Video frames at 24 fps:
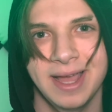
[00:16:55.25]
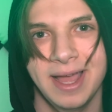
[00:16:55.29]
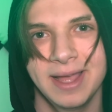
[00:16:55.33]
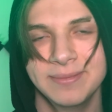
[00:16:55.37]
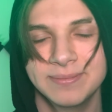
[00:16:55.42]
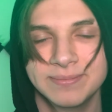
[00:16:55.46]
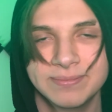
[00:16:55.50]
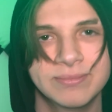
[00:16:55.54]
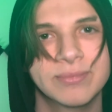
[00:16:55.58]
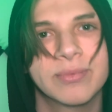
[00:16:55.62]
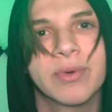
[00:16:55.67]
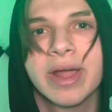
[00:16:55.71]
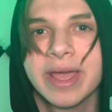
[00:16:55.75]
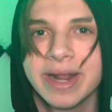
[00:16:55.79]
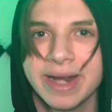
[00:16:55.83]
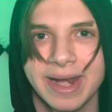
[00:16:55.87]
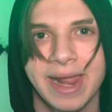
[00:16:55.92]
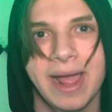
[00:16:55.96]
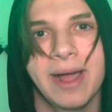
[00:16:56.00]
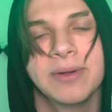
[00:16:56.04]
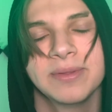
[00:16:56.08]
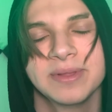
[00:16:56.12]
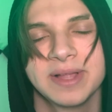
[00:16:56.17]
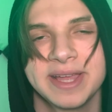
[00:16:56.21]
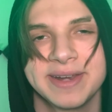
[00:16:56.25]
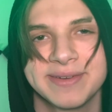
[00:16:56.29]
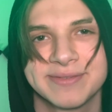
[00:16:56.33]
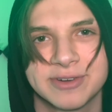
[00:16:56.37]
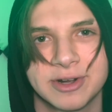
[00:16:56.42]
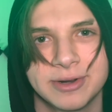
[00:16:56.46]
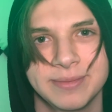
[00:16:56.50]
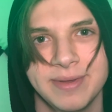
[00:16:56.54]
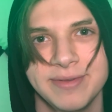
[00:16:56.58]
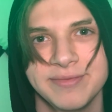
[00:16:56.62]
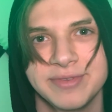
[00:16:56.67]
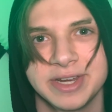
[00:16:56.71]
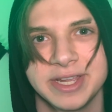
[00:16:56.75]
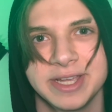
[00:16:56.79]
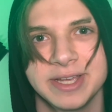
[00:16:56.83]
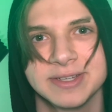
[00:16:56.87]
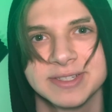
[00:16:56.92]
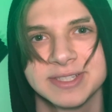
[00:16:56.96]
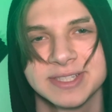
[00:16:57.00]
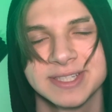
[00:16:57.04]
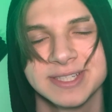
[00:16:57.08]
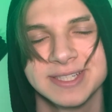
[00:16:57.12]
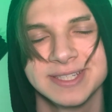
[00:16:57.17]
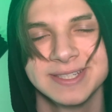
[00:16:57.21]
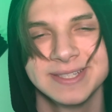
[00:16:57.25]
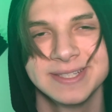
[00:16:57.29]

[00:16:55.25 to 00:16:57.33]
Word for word: I write an outline for all my videos.